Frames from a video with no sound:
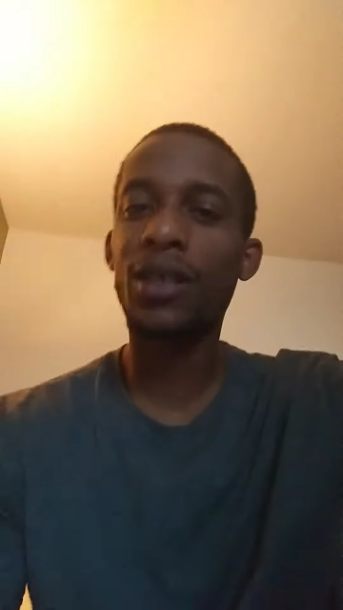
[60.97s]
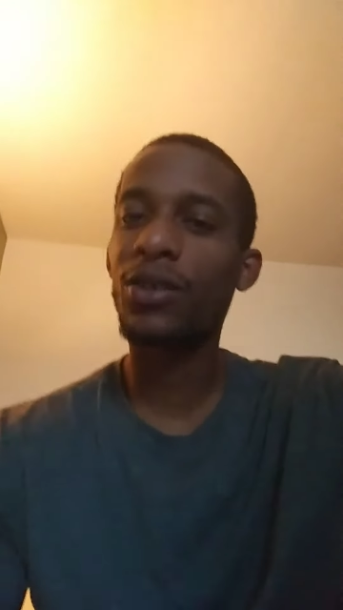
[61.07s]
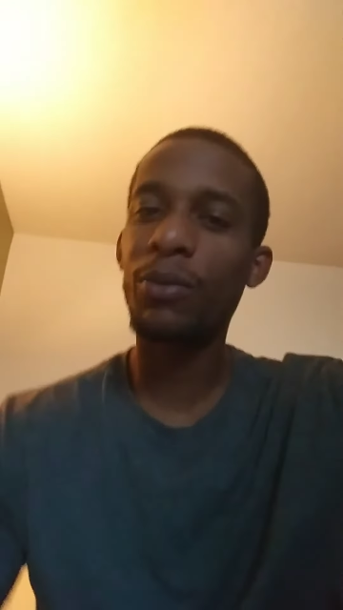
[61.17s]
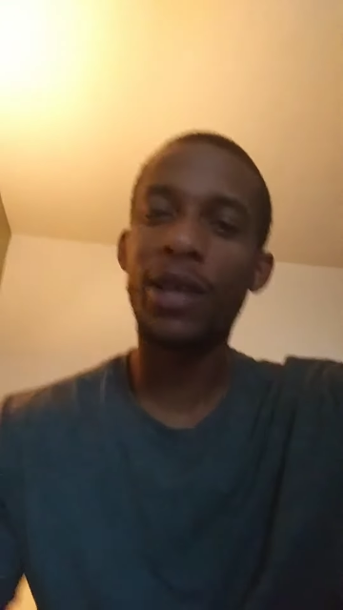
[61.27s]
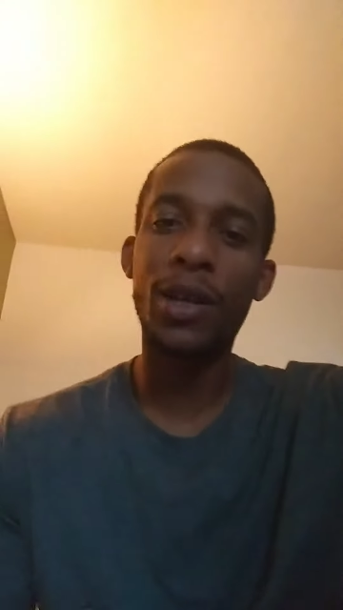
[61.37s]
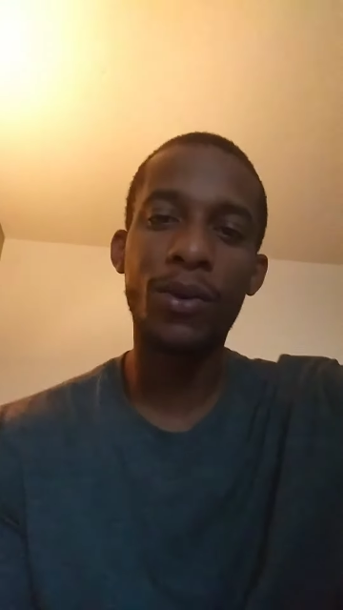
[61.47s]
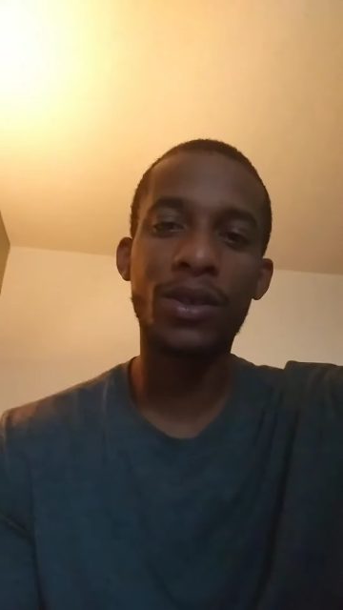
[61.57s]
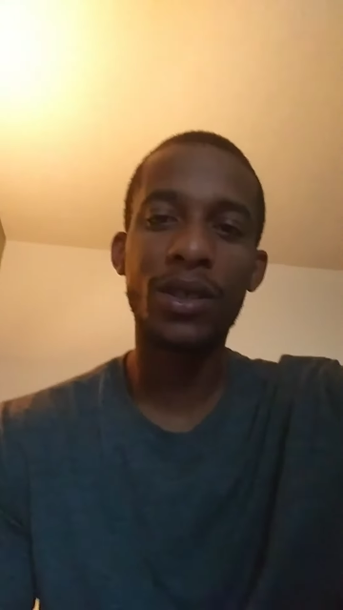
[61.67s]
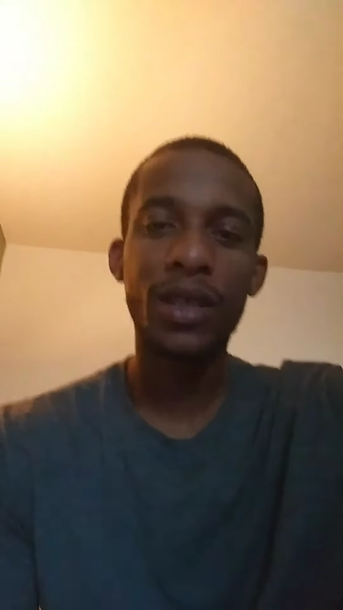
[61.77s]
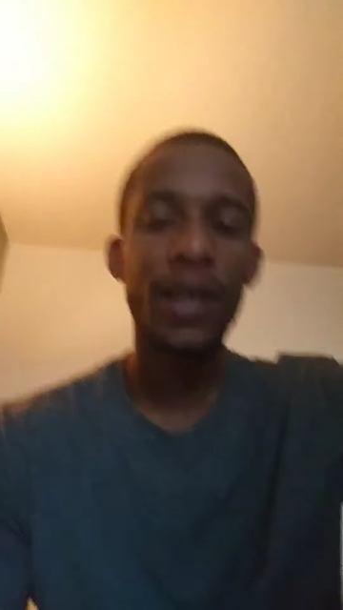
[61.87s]
so it make it worse.
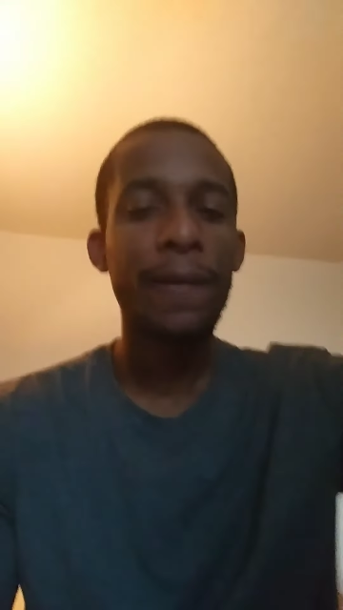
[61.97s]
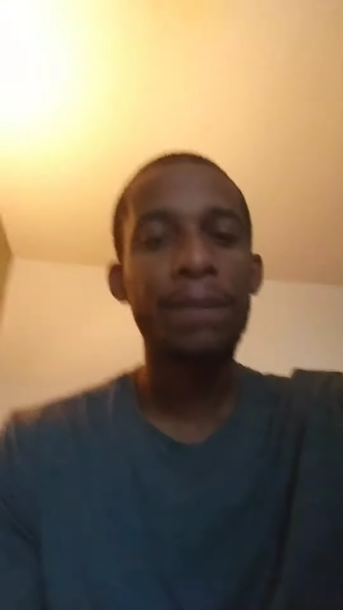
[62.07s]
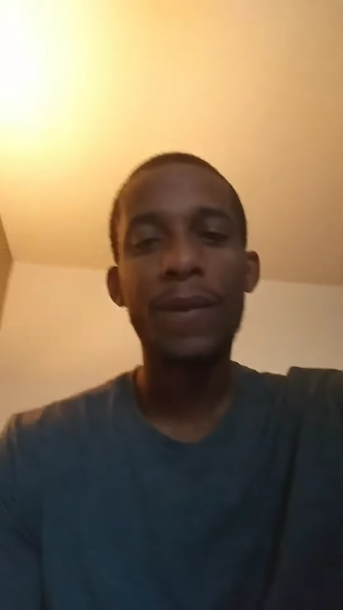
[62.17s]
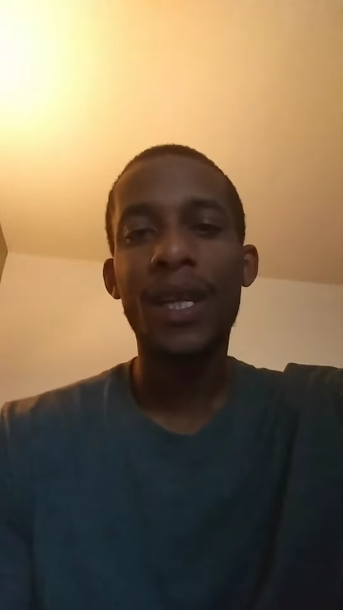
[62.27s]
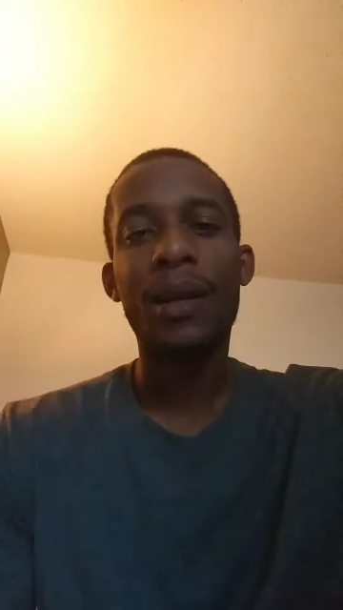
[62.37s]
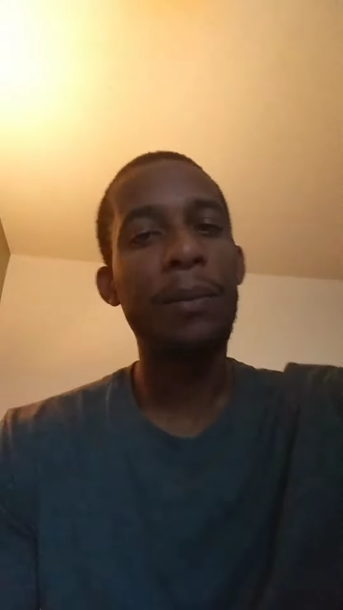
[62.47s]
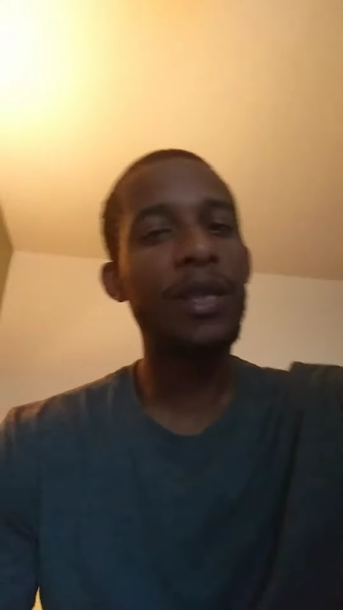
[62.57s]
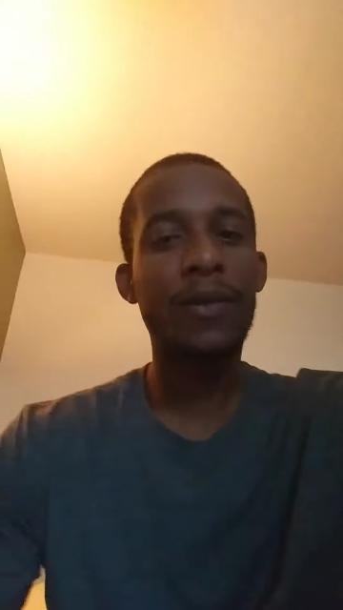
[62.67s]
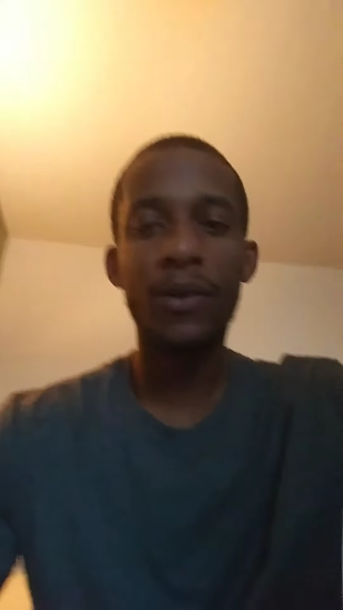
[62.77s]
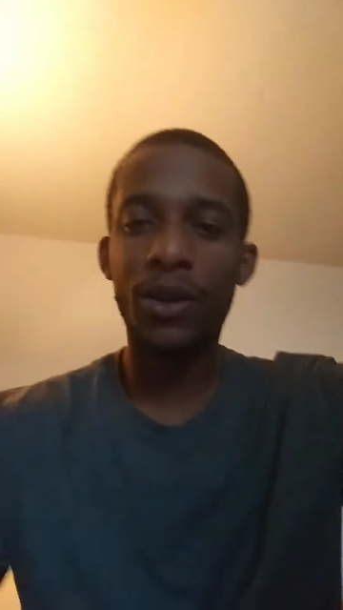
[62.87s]

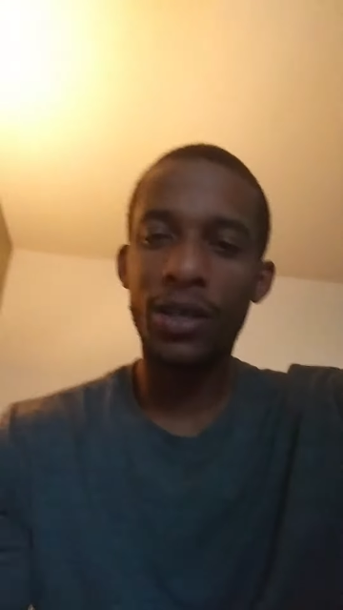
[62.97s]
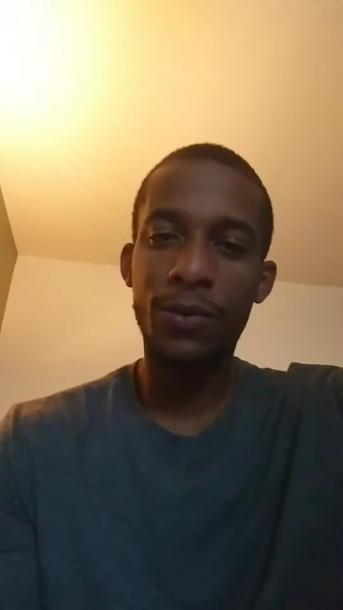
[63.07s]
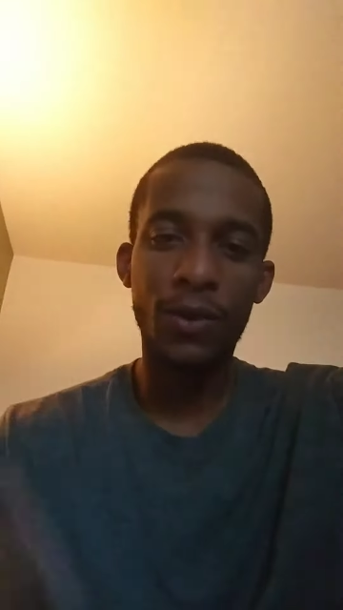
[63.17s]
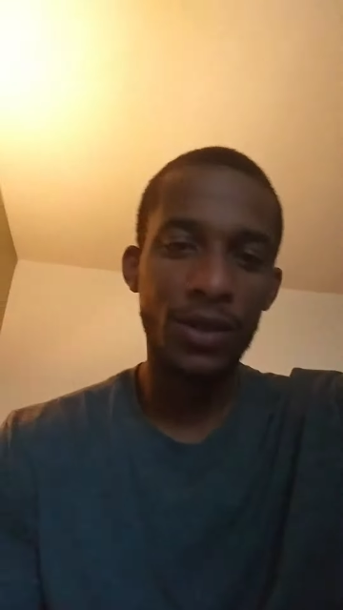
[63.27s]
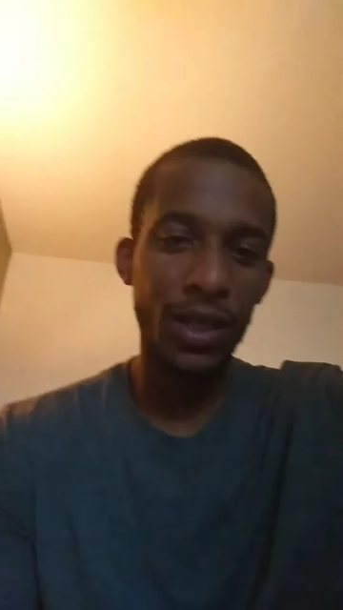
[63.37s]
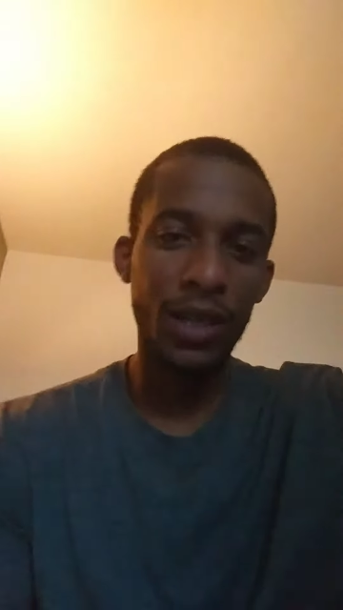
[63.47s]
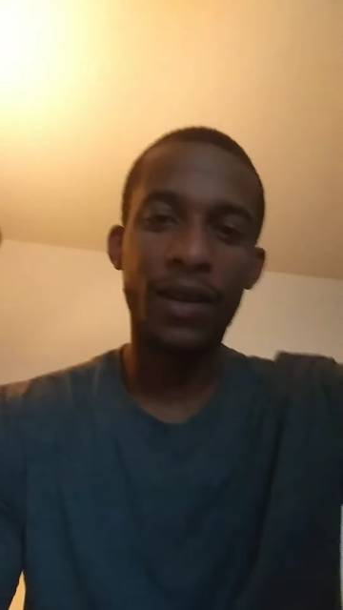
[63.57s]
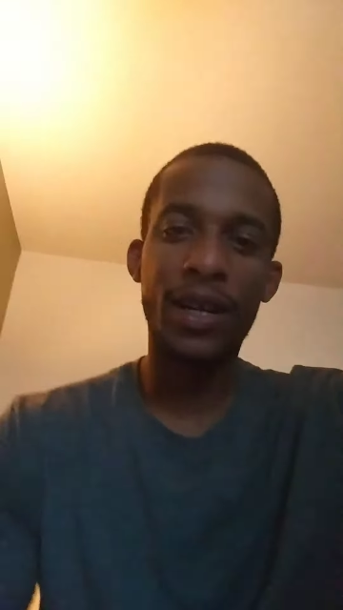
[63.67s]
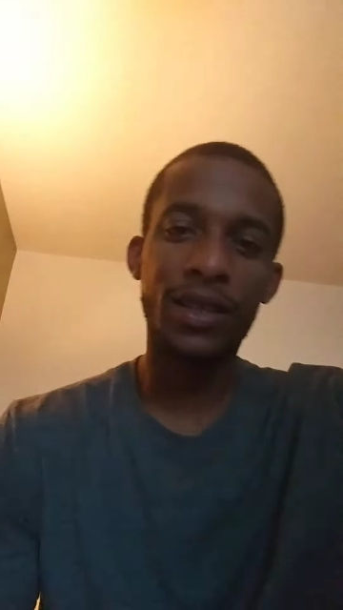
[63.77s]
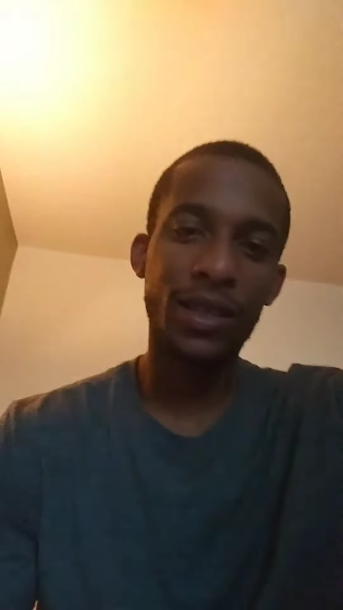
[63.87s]
Especially if you already smoke cigarettes and